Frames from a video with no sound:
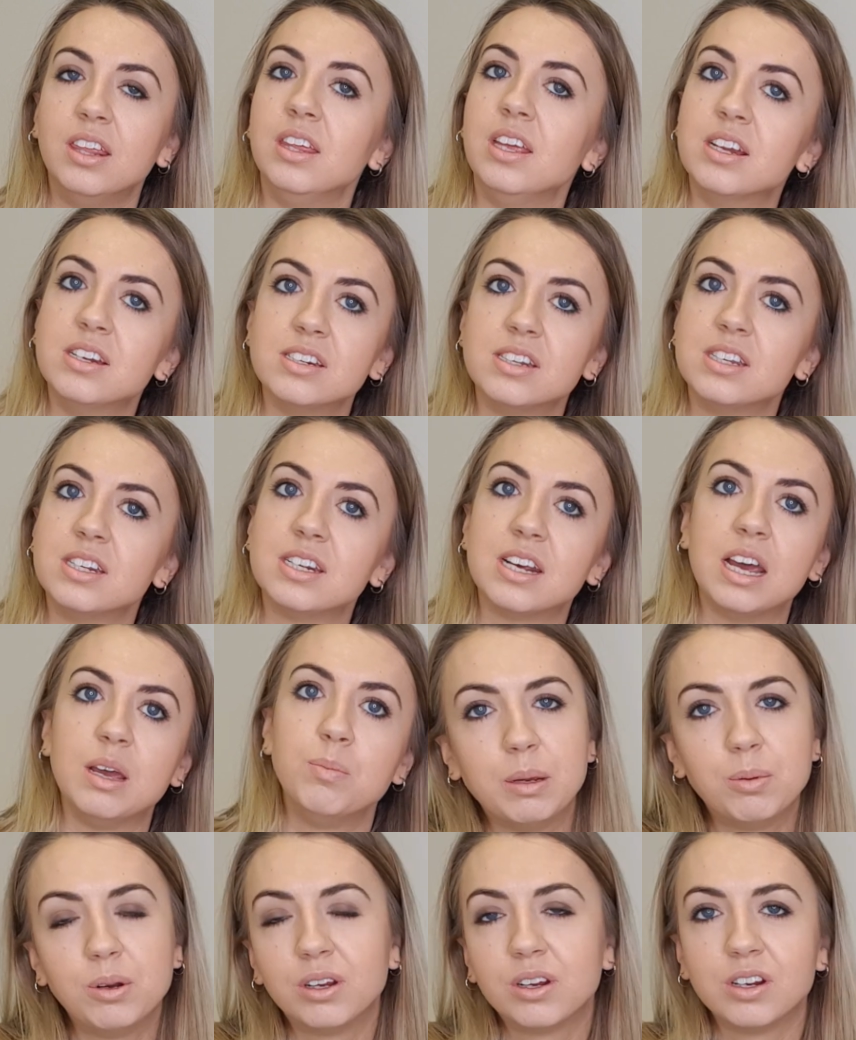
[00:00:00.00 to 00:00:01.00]
the end of the day,
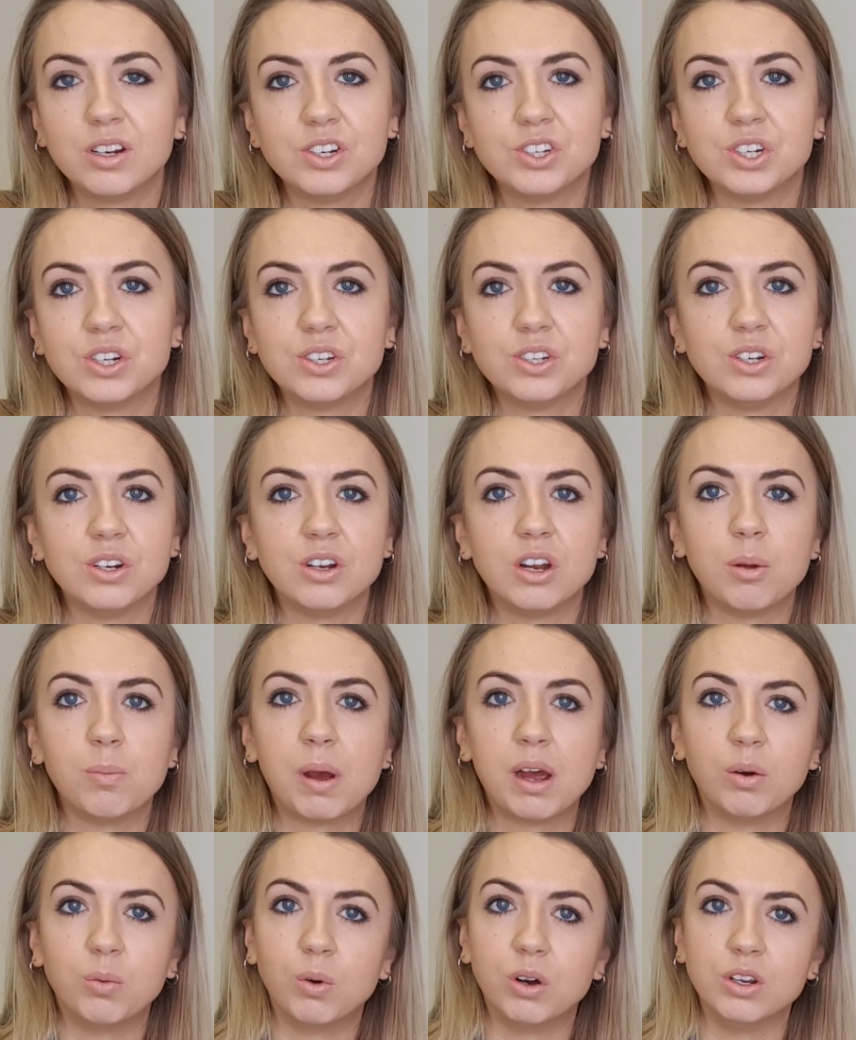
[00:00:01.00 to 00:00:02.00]
people are going to judge you no
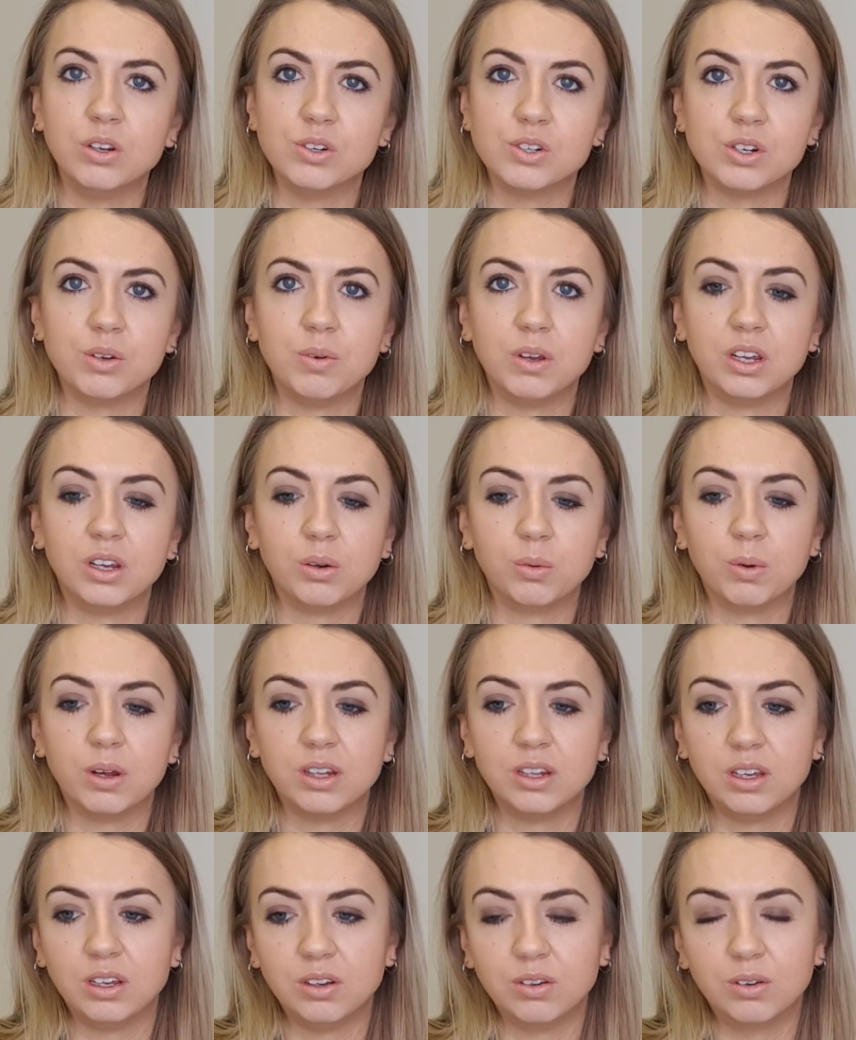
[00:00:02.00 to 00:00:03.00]
matter what you're doing,
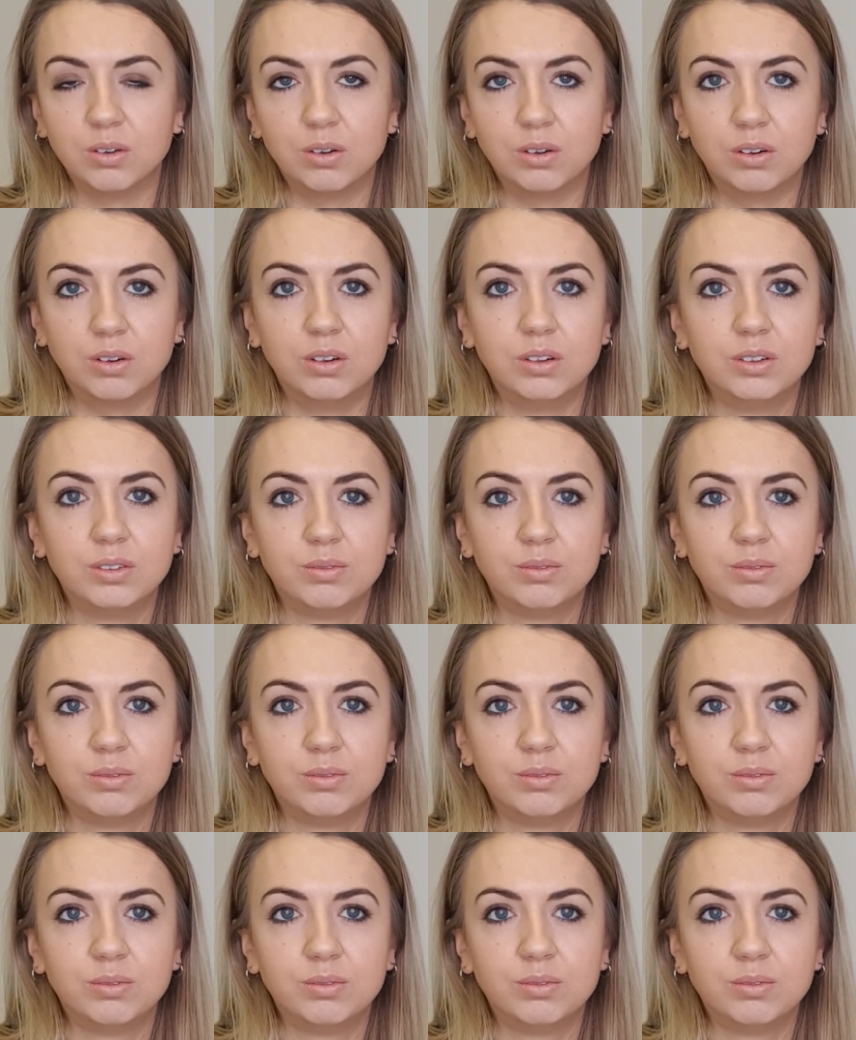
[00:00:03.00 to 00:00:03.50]
whether you're